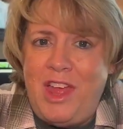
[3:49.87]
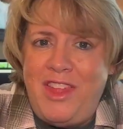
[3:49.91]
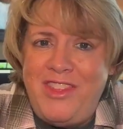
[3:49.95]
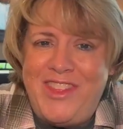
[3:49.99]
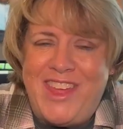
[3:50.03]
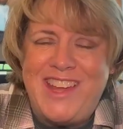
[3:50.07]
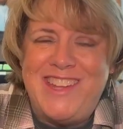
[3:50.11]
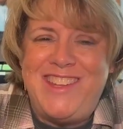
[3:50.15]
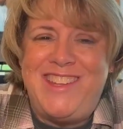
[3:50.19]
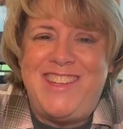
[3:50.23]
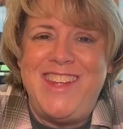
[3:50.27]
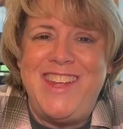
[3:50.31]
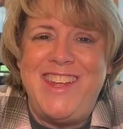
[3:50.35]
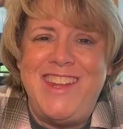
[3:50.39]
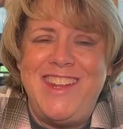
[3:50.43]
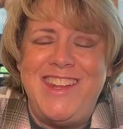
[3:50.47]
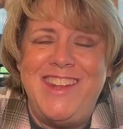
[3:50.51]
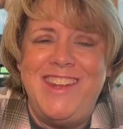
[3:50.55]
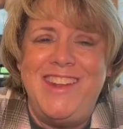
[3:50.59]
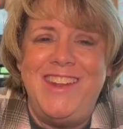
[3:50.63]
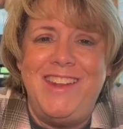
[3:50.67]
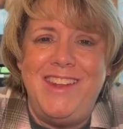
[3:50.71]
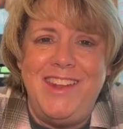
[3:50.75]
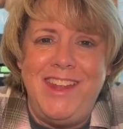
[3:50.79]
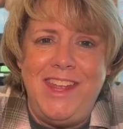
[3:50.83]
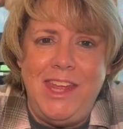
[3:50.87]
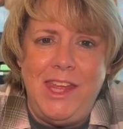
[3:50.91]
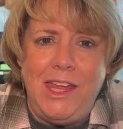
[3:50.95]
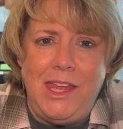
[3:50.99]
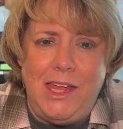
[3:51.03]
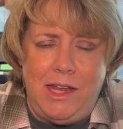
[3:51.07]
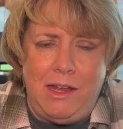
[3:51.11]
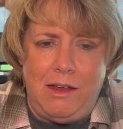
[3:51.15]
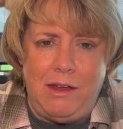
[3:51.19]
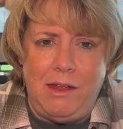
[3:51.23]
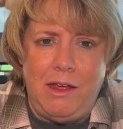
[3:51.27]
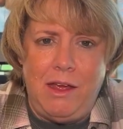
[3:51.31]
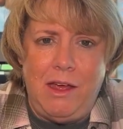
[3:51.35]
They didn't
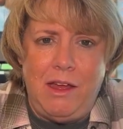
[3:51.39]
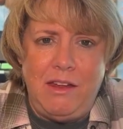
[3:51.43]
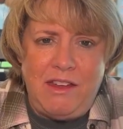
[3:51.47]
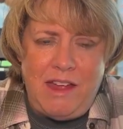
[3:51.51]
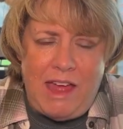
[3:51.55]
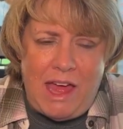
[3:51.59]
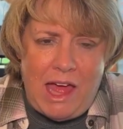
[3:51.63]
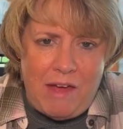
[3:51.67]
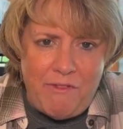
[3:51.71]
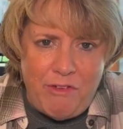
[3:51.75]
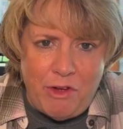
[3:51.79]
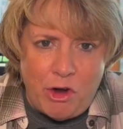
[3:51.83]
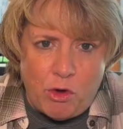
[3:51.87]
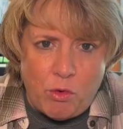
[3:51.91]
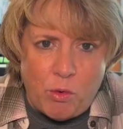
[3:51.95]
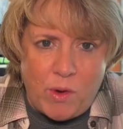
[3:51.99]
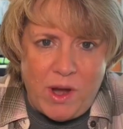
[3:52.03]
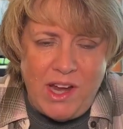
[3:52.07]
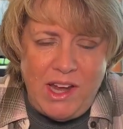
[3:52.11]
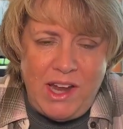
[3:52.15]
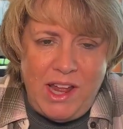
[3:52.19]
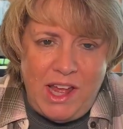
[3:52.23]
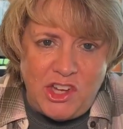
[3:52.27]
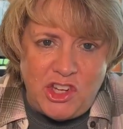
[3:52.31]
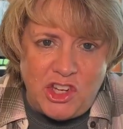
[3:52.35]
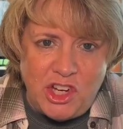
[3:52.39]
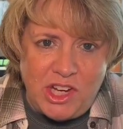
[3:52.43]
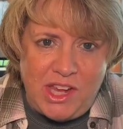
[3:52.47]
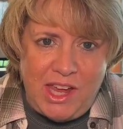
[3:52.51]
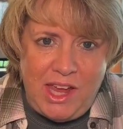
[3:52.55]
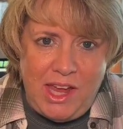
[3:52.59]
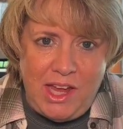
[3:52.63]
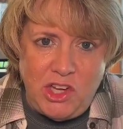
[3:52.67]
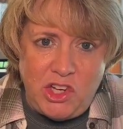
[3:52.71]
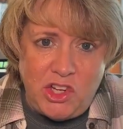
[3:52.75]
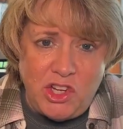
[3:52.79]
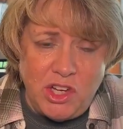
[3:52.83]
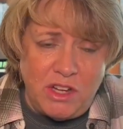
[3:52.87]
need to have a great
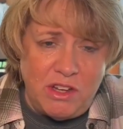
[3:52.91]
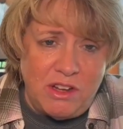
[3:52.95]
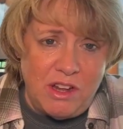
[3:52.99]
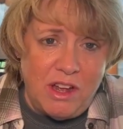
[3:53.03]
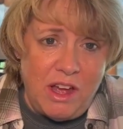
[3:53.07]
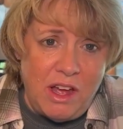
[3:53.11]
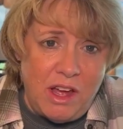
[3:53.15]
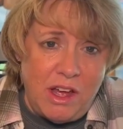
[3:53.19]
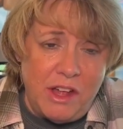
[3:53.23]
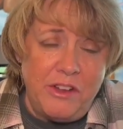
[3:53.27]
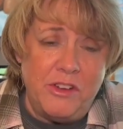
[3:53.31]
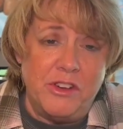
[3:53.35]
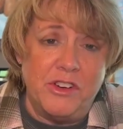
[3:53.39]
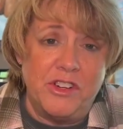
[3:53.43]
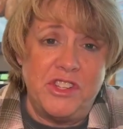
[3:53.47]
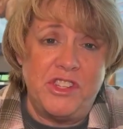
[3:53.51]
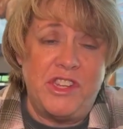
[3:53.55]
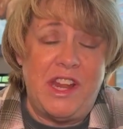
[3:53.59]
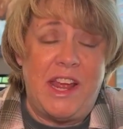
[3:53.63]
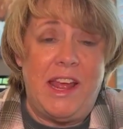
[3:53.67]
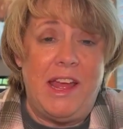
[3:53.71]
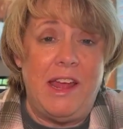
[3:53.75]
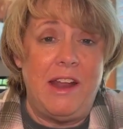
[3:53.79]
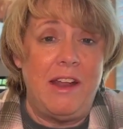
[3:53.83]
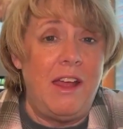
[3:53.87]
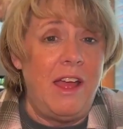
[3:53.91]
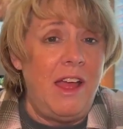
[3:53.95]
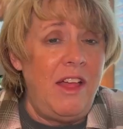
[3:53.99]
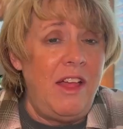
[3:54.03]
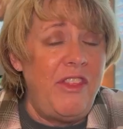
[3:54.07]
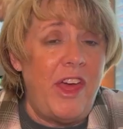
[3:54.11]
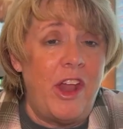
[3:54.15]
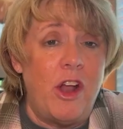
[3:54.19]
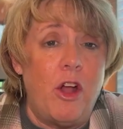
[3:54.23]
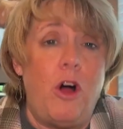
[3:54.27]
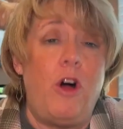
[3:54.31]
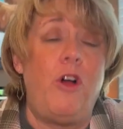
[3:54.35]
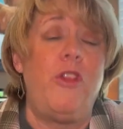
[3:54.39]
education to understand
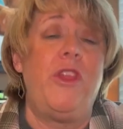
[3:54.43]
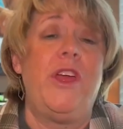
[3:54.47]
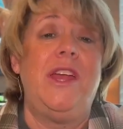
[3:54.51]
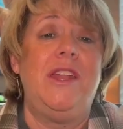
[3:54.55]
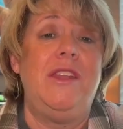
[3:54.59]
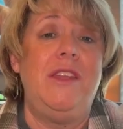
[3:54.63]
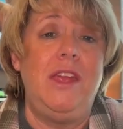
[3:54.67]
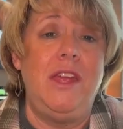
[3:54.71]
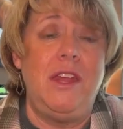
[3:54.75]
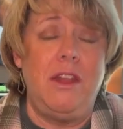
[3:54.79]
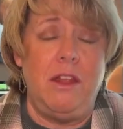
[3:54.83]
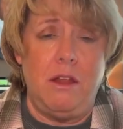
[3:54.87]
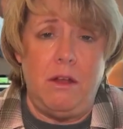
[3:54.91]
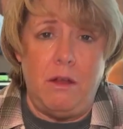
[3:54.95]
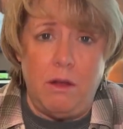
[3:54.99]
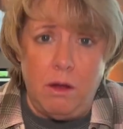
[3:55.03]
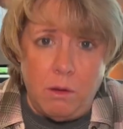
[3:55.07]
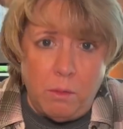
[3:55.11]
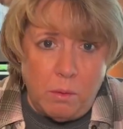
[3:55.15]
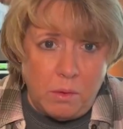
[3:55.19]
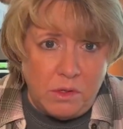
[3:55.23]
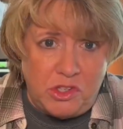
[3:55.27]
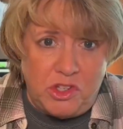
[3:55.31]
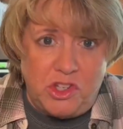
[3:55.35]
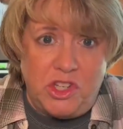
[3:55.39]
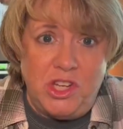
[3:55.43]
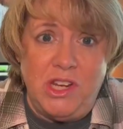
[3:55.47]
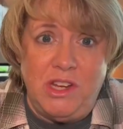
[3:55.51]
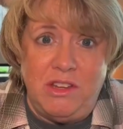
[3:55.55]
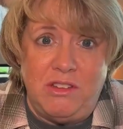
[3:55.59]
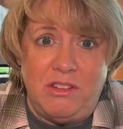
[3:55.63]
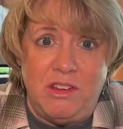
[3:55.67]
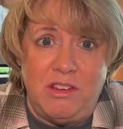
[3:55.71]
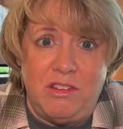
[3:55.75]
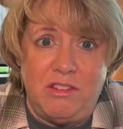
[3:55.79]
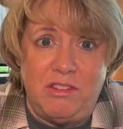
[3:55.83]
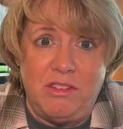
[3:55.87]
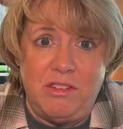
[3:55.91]
that all they needed was
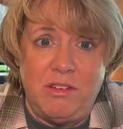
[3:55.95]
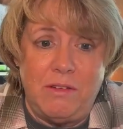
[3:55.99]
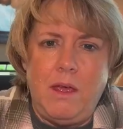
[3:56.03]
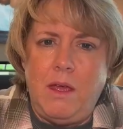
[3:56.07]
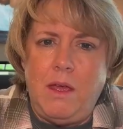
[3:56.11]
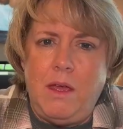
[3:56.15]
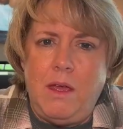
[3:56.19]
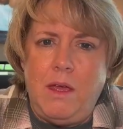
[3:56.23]
Jesus.